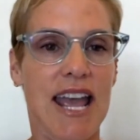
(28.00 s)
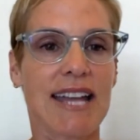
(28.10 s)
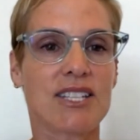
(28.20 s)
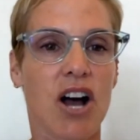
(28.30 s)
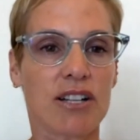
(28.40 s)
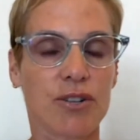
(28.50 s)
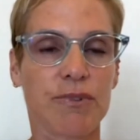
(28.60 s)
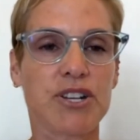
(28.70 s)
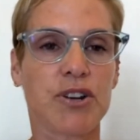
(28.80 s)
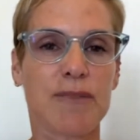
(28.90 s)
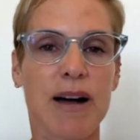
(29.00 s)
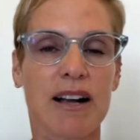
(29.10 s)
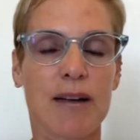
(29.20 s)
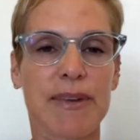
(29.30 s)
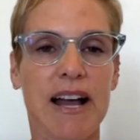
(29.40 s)
had talked to Richard
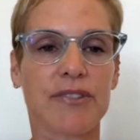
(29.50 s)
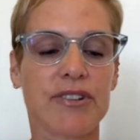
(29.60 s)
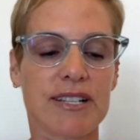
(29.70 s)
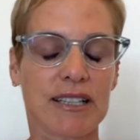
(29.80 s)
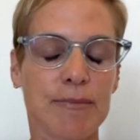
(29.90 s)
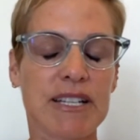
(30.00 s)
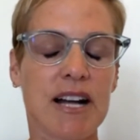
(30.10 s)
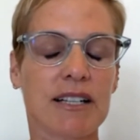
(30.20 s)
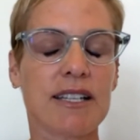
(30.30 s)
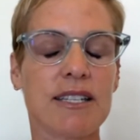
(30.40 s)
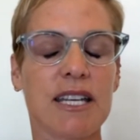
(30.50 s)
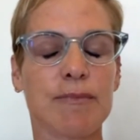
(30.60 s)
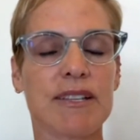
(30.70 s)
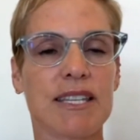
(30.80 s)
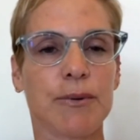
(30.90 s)
about coming out there. He's like, let me talk to the
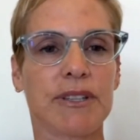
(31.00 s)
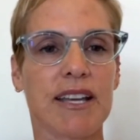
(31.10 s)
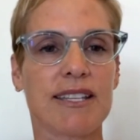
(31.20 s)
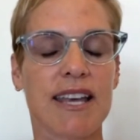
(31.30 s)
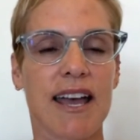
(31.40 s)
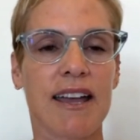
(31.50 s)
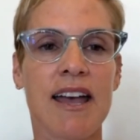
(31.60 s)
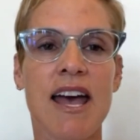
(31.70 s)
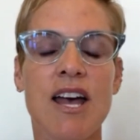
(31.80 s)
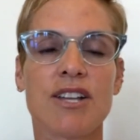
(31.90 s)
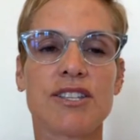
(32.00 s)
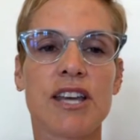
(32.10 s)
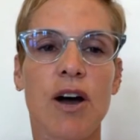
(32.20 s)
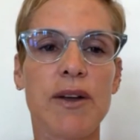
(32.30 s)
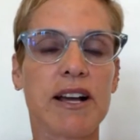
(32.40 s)
team and see what they say.
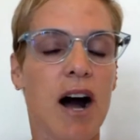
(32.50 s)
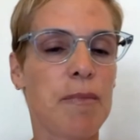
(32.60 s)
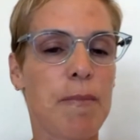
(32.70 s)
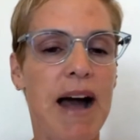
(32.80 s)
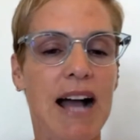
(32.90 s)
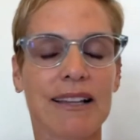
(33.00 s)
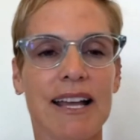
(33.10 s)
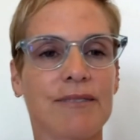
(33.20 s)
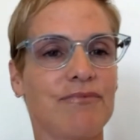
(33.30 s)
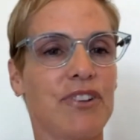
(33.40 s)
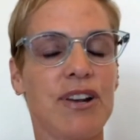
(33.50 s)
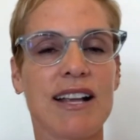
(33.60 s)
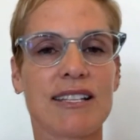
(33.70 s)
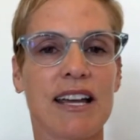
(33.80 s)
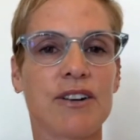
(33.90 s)
So he called me back like a few
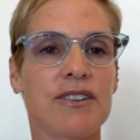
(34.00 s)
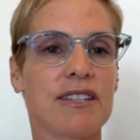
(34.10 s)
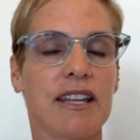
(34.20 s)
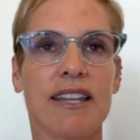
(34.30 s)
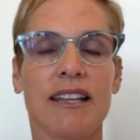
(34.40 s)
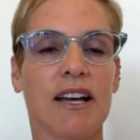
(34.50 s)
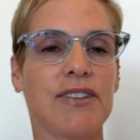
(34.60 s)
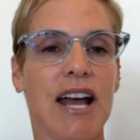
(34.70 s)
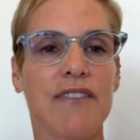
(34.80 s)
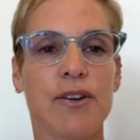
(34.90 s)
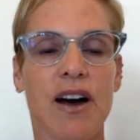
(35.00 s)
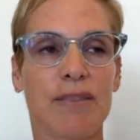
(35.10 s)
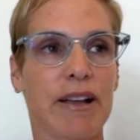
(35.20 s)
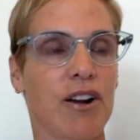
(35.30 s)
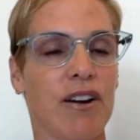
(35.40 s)
days later and said, they'd love to have you
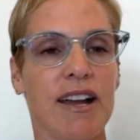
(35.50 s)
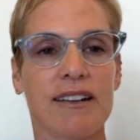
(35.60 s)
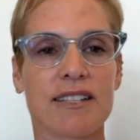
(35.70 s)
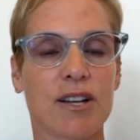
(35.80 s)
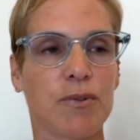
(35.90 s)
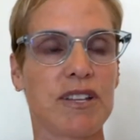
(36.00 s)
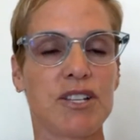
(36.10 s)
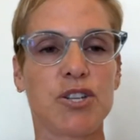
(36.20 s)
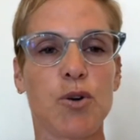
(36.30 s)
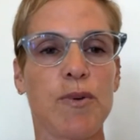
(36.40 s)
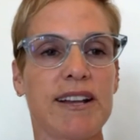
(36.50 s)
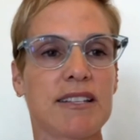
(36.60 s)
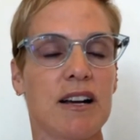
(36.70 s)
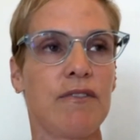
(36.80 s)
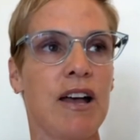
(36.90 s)
out. I'm like, great. So within 2
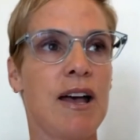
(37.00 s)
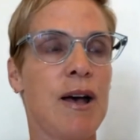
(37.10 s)
weeks of